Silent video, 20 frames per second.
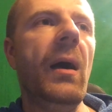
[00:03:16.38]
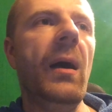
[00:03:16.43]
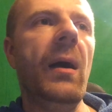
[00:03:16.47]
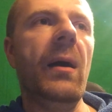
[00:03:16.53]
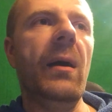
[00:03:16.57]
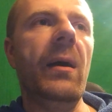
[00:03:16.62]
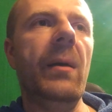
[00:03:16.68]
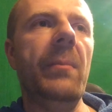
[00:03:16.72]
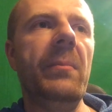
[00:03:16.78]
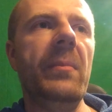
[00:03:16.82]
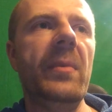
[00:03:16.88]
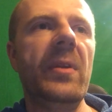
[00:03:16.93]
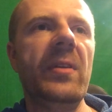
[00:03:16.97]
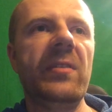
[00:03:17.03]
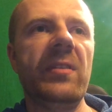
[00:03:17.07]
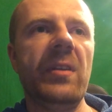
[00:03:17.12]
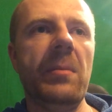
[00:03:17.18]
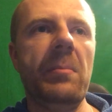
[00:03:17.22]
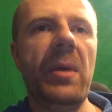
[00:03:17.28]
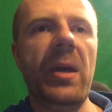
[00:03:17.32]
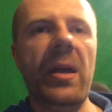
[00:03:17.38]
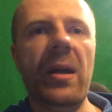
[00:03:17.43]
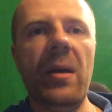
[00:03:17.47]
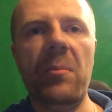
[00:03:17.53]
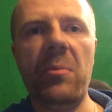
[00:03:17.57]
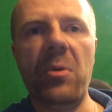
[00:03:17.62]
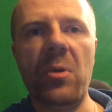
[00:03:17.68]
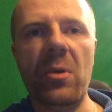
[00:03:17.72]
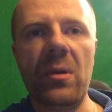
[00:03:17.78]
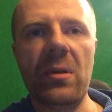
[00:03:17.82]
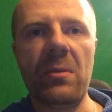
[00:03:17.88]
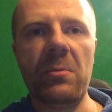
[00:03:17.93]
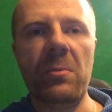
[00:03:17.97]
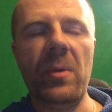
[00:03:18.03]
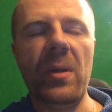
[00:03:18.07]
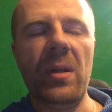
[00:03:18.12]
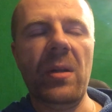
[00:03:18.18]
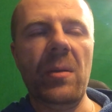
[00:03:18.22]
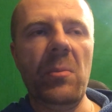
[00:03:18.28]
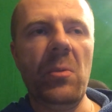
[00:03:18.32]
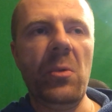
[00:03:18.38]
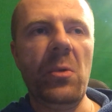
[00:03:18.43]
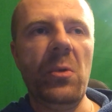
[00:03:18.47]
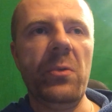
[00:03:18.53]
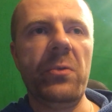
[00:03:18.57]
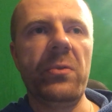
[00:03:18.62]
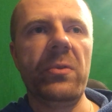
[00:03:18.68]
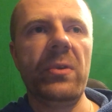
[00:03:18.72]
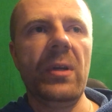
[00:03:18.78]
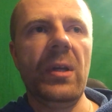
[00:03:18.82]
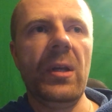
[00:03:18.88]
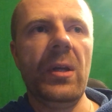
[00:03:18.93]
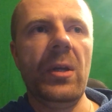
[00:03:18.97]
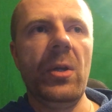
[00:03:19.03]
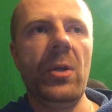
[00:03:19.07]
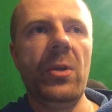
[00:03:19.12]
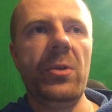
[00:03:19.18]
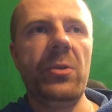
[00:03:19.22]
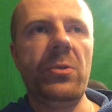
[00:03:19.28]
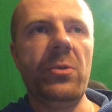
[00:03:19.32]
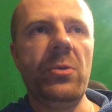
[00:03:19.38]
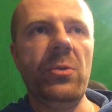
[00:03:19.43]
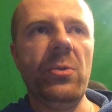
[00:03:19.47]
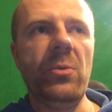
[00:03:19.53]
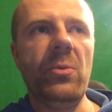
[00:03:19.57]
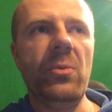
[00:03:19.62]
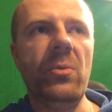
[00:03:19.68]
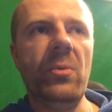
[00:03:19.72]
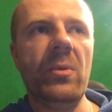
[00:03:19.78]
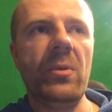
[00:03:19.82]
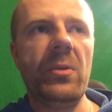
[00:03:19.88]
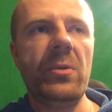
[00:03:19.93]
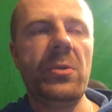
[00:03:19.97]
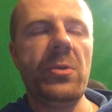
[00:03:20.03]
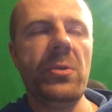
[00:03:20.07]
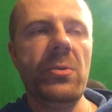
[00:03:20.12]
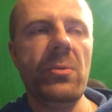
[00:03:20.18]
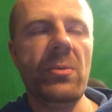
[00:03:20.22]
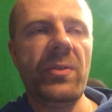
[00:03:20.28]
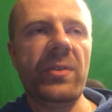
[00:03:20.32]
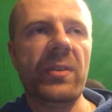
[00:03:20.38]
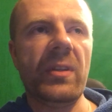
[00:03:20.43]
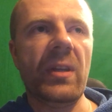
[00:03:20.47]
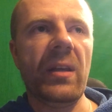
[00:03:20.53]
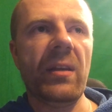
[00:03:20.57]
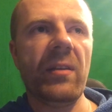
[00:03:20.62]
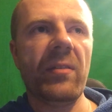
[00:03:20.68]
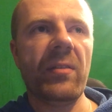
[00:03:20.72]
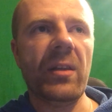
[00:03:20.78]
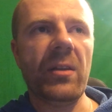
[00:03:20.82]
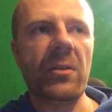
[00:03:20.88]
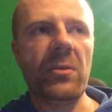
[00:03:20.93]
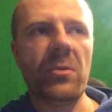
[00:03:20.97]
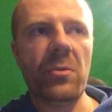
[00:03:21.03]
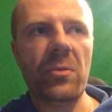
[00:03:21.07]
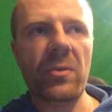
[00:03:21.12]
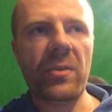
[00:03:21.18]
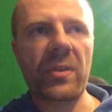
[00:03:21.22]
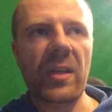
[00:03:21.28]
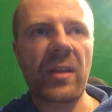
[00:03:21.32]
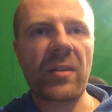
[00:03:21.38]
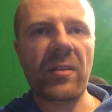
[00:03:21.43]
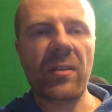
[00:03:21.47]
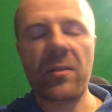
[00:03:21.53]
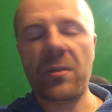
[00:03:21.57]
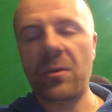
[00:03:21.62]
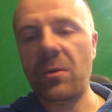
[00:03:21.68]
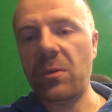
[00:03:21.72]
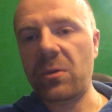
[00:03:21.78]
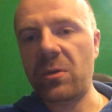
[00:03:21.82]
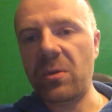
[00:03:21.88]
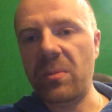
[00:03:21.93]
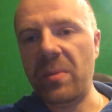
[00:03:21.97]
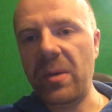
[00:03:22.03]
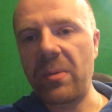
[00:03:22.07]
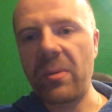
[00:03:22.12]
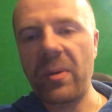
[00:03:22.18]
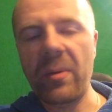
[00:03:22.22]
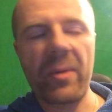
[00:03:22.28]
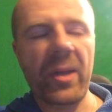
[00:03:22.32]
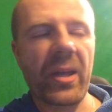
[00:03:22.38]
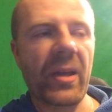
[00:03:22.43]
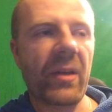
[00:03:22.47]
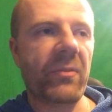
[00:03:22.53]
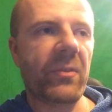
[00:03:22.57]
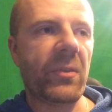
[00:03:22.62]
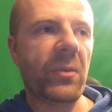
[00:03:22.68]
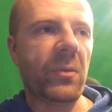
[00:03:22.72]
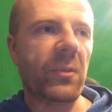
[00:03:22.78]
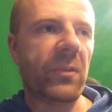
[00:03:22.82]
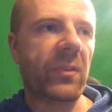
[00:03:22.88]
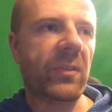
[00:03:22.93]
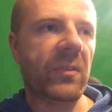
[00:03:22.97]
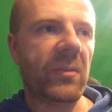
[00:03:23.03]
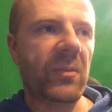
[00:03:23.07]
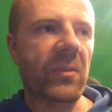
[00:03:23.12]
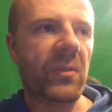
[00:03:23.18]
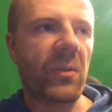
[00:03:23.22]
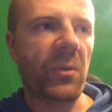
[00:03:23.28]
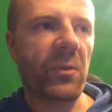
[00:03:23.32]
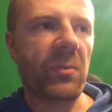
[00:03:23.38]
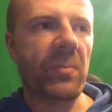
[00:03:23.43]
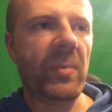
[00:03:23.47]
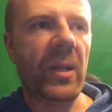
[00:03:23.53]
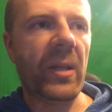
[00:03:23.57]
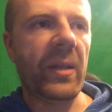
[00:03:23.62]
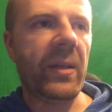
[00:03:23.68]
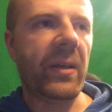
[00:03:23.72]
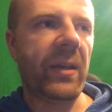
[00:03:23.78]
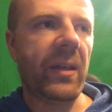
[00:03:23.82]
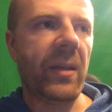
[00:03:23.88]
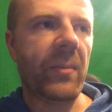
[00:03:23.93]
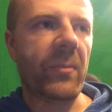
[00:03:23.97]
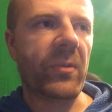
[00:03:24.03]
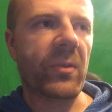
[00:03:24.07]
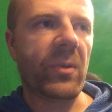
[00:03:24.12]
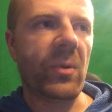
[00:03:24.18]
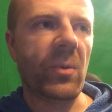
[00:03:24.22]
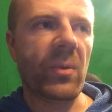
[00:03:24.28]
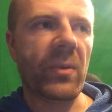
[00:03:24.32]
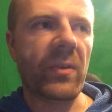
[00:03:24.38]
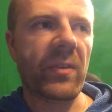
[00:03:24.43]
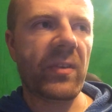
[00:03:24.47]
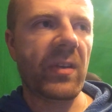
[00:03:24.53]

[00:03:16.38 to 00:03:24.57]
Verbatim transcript: Um, Sim Airport will move to Tuesdays, and Tuesdays is going to be where we have those those builder games going.